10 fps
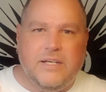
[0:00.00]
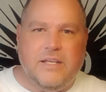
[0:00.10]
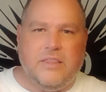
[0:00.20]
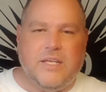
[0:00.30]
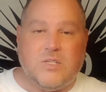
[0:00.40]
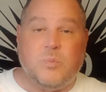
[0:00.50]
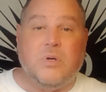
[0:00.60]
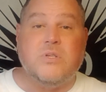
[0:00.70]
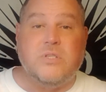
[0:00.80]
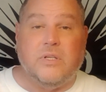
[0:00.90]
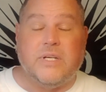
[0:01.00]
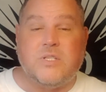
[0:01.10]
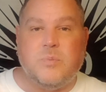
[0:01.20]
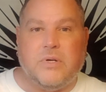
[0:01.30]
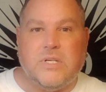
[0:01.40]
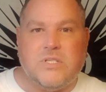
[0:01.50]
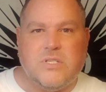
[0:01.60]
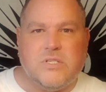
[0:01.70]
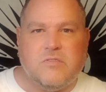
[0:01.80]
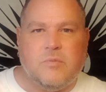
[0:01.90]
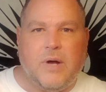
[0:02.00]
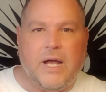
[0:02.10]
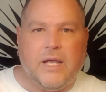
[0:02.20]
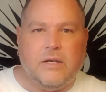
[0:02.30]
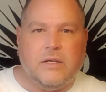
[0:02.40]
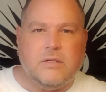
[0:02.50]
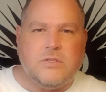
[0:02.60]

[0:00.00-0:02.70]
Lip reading: these personal experiences of mine